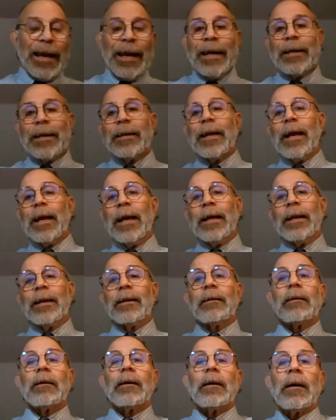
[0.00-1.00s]

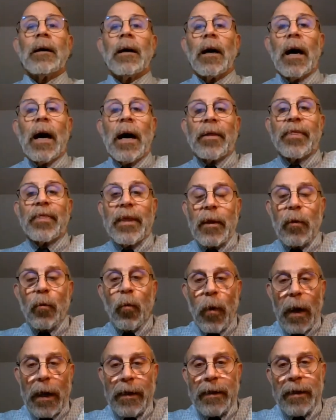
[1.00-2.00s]
I think
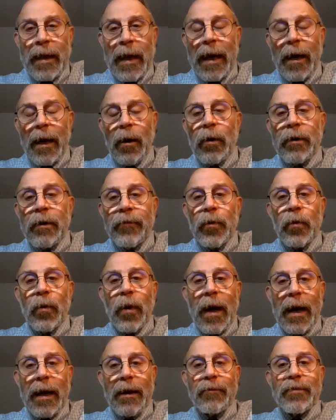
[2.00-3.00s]
right now, if
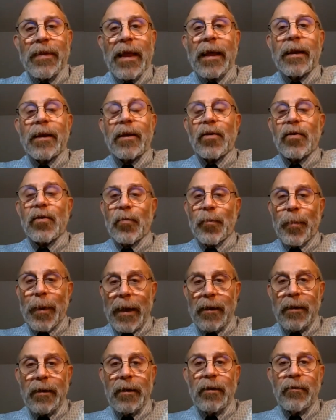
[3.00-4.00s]
you have that
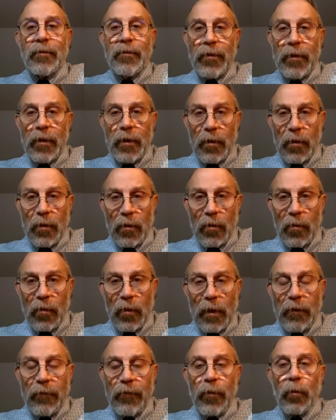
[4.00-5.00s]
expanded
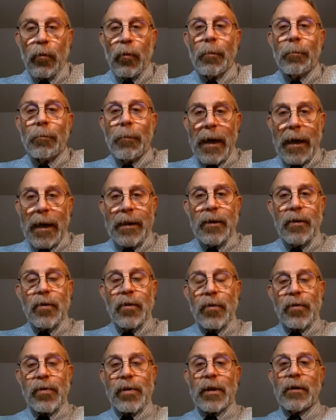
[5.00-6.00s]
view, if you remind
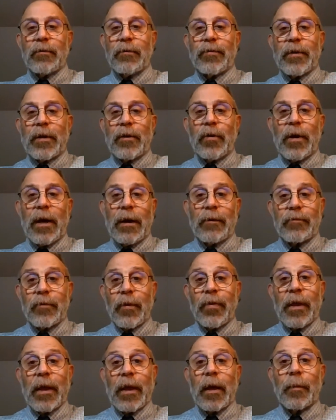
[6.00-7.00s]
yourself that you have
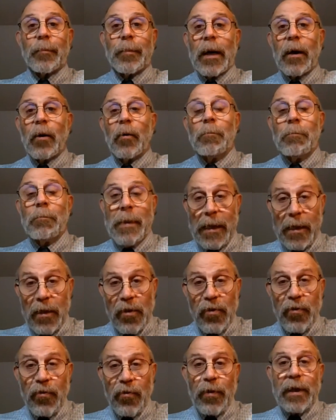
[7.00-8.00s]
to think about
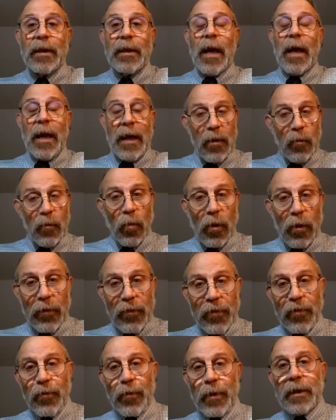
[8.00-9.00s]
Main Street and
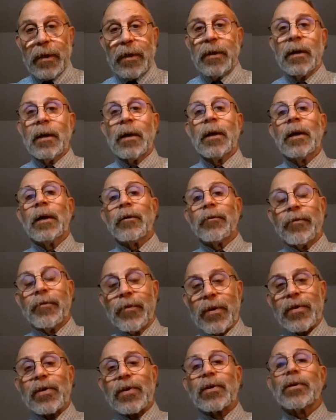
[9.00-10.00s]
Wall Street,
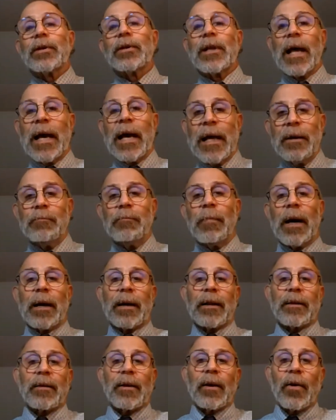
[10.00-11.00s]
fiscal and
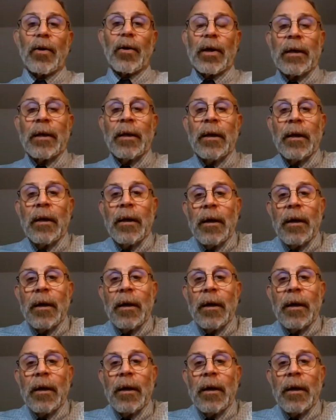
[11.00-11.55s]
monetary,